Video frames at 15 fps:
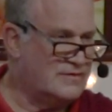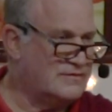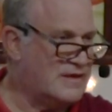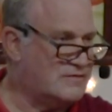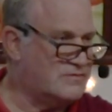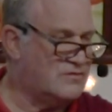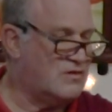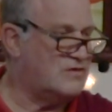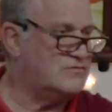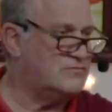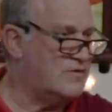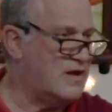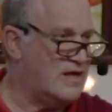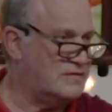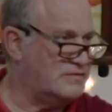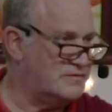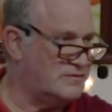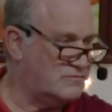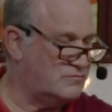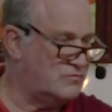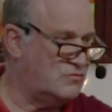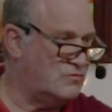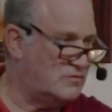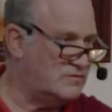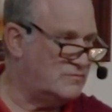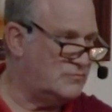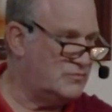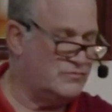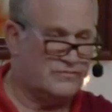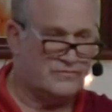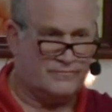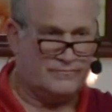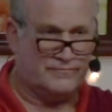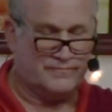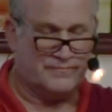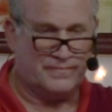That's non-duality, as we call it in Buddhism.